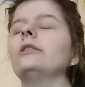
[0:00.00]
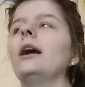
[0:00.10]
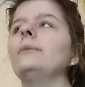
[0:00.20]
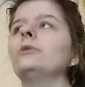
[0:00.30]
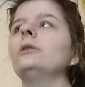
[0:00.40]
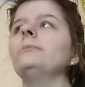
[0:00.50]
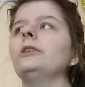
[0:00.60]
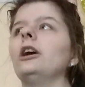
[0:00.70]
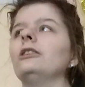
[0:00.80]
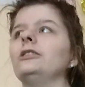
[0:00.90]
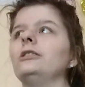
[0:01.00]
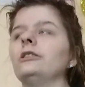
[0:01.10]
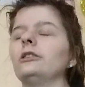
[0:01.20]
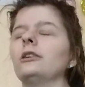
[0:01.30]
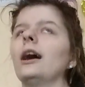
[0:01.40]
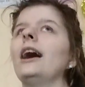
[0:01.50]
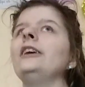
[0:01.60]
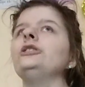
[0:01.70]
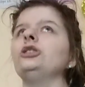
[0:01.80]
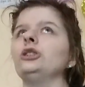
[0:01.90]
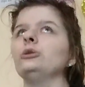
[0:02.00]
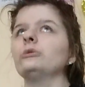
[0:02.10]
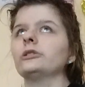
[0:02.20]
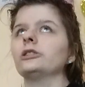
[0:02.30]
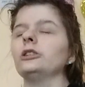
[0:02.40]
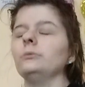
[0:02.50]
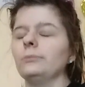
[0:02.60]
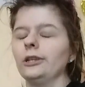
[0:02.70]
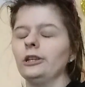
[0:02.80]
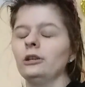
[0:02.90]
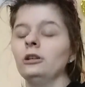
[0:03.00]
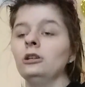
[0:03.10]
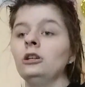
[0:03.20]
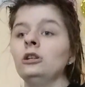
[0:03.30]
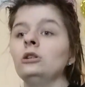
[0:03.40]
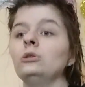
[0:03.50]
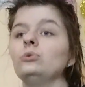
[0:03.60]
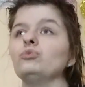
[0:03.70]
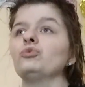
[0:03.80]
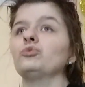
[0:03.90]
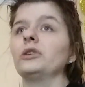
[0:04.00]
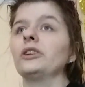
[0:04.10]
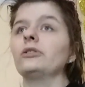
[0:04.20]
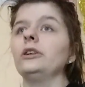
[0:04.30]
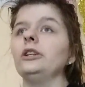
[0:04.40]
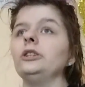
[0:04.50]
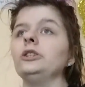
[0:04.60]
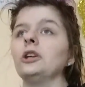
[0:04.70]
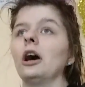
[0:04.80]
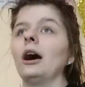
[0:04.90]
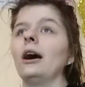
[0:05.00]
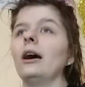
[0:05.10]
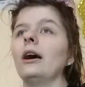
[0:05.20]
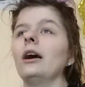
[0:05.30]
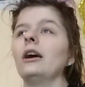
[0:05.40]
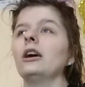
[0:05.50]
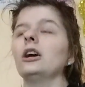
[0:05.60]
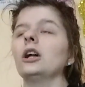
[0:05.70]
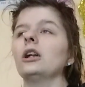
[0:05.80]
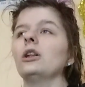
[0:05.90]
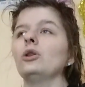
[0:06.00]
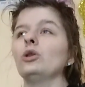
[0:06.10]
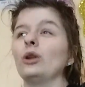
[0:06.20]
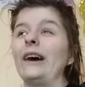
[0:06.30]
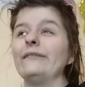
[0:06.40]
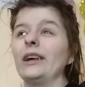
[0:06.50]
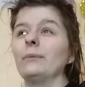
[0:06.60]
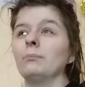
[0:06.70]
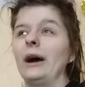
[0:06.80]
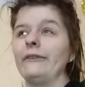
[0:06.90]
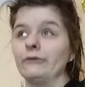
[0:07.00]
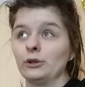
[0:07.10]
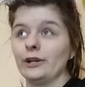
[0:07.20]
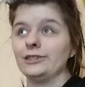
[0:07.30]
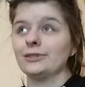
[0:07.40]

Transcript: I'm gonna be honest here. I used to be really not loving my voice.